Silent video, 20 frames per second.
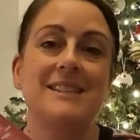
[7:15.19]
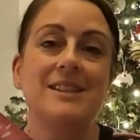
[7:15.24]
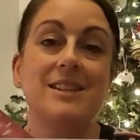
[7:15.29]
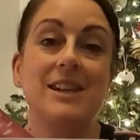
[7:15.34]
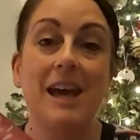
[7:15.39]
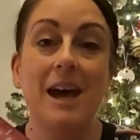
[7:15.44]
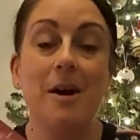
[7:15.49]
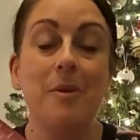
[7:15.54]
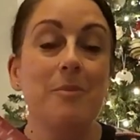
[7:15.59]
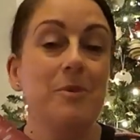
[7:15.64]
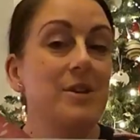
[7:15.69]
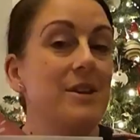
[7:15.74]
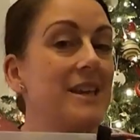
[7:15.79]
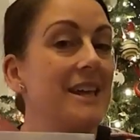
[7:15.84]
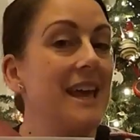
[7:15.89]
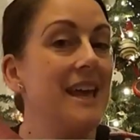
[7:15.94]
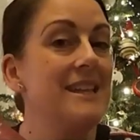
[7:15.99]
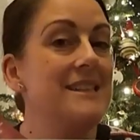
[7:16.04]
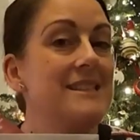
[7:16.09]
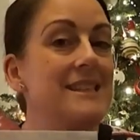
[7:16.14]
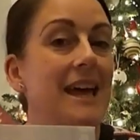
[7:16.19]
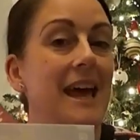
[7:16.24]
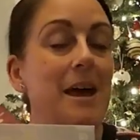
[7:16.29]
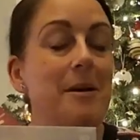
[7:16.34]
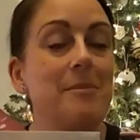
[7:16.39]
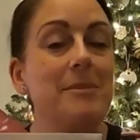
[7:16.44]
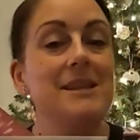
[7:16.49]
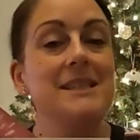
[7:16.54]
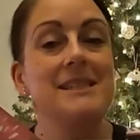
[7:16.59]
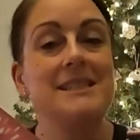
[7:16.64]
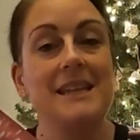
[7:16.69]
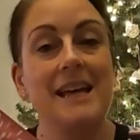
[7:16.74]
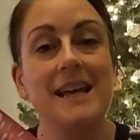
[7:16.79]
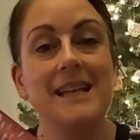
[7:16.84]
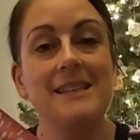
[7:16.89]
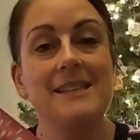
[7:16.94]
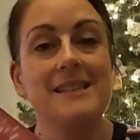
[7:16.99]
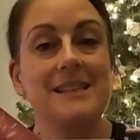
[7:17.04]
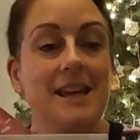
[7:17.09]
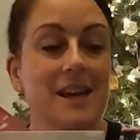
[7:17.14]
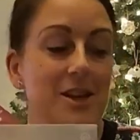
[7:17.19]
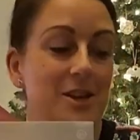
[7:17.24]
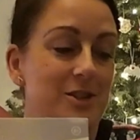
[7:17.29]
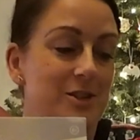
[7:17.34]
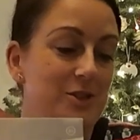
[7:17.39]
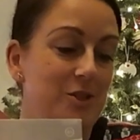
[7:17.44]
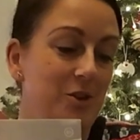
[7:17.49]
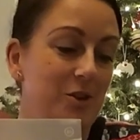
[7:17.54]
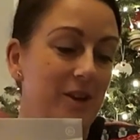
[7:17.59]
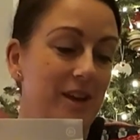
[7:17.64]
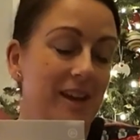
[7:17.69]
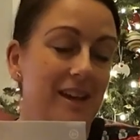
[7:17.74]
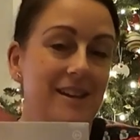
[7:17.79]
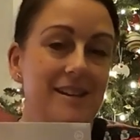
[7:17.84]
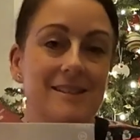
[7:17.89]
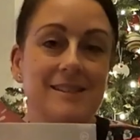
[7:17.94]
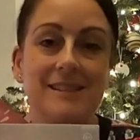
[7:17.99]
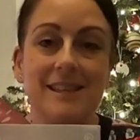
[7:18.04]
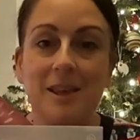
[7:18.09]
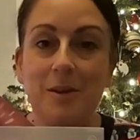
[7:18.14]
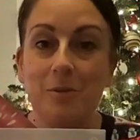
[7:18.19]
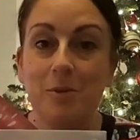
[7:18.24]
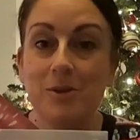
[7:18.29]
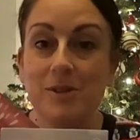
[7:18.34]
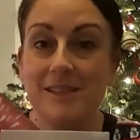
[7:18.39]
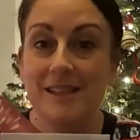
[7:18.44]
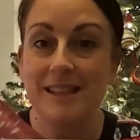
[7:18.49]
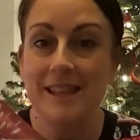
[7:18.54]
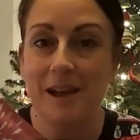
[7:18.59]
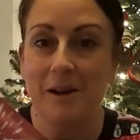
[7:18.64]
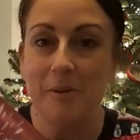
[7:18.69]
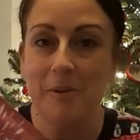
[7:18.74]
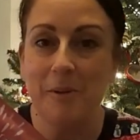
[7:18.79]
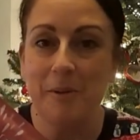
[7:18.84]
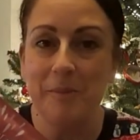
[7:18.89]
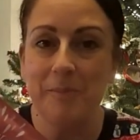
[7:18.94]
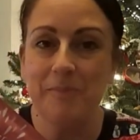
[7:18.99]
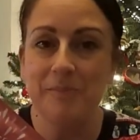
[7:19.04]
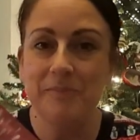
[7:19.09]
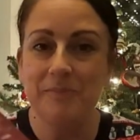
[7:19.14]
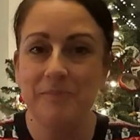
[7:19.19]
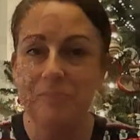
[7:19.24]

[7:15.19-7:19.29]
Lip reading: So now I'm gonna get to Emily's dad's stocking, see what's in that one.